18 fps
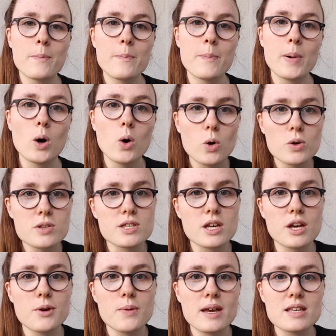but
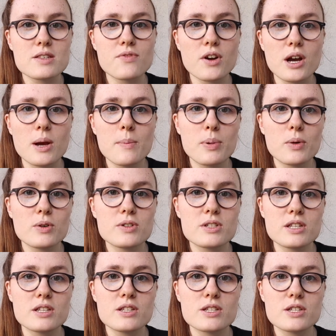also it's very
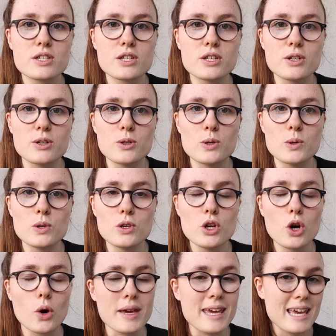important to
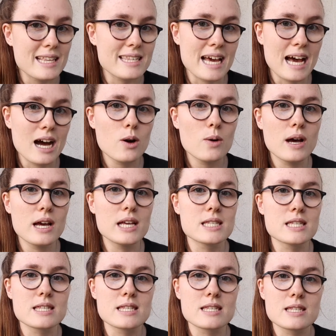not eat out
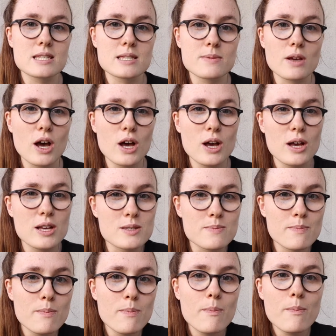as
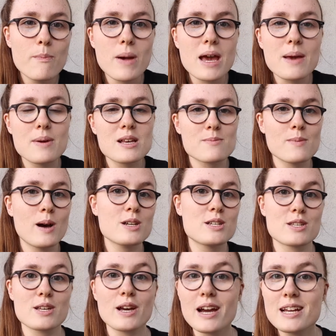
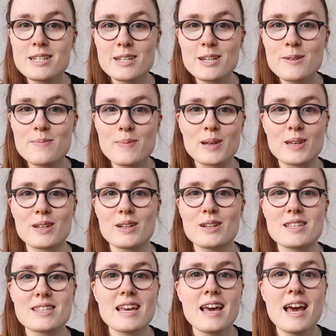much as I do,
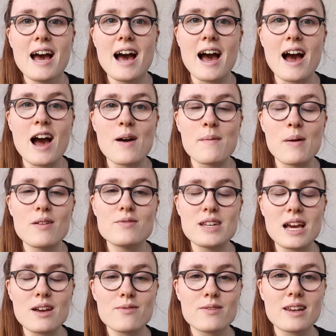because I've
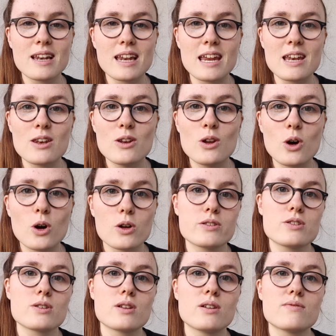definitely
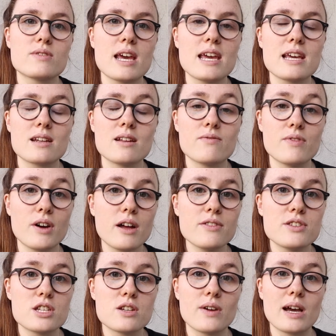not sort of taken
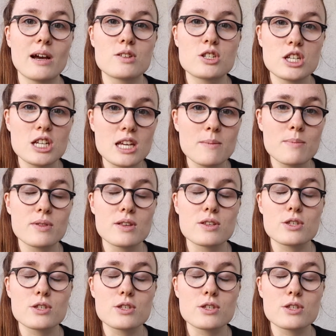advantage of how cheap the